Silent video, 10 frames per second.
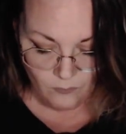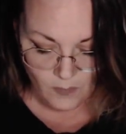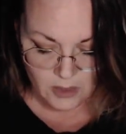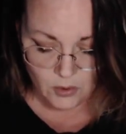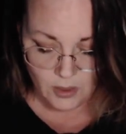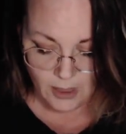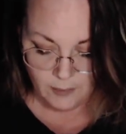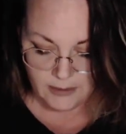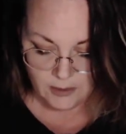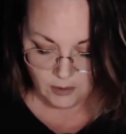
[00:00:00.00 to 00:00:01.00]
so the
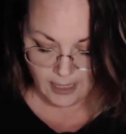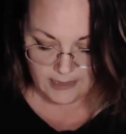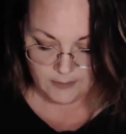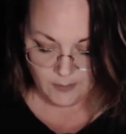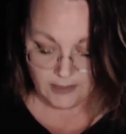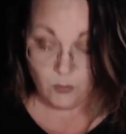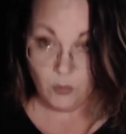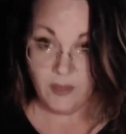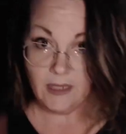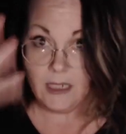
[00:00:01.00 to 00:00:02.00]
elemental aspects
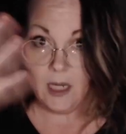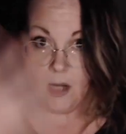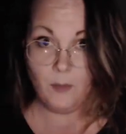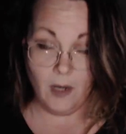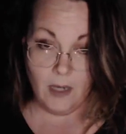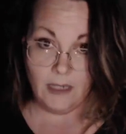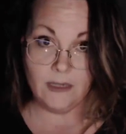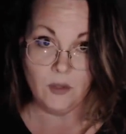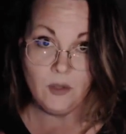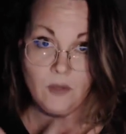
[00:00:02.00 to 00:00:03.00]
within our
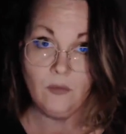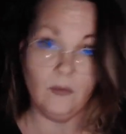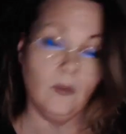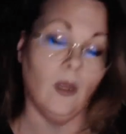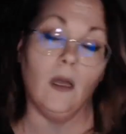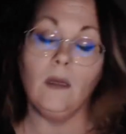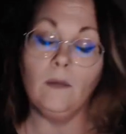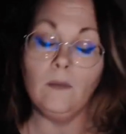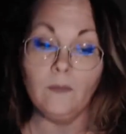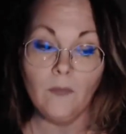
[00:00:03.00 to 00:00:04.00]
bodies, you can
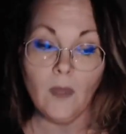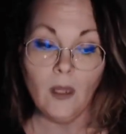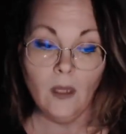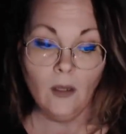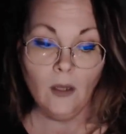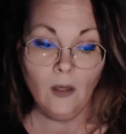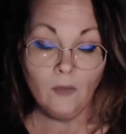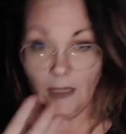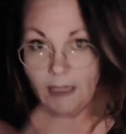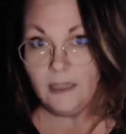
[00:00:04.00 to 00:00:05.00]

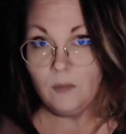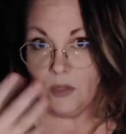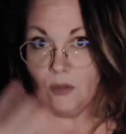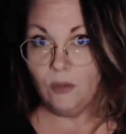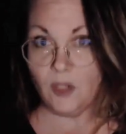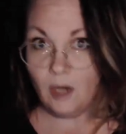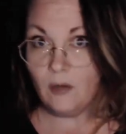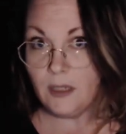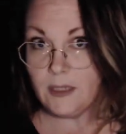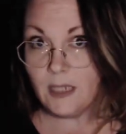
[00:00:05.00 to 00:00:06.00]
relate them to the
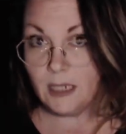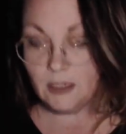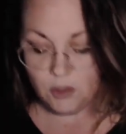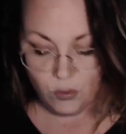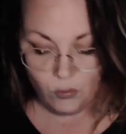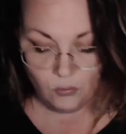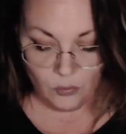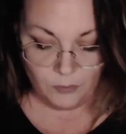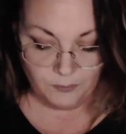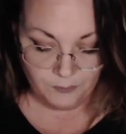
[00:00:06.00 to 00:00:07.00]
chakras as a general
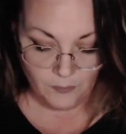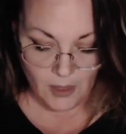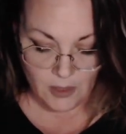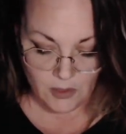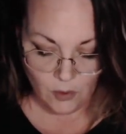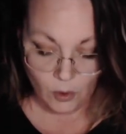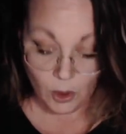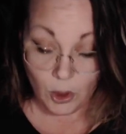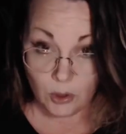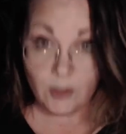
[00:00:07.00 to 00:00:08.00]
rule. So
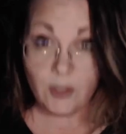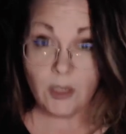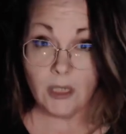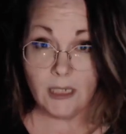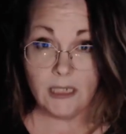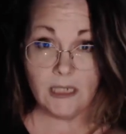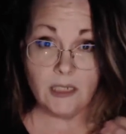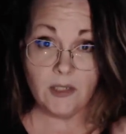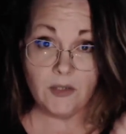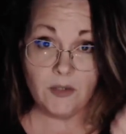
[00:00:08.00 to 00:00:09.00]
earth
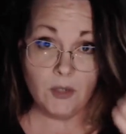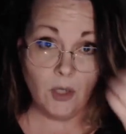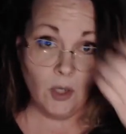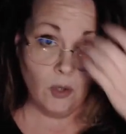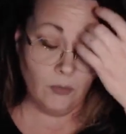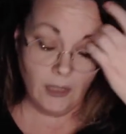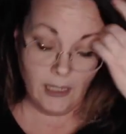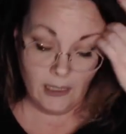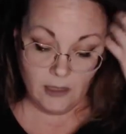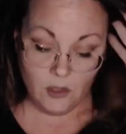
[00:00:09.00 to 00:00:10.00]
is
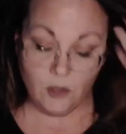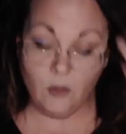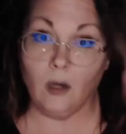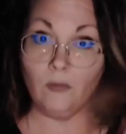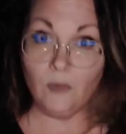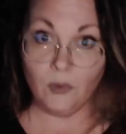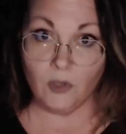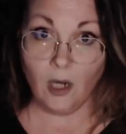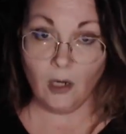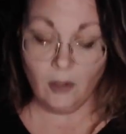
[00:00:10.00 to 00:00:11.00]
related to our root
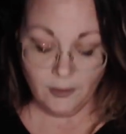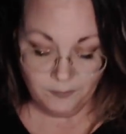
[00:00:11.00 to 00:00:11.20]
chakra,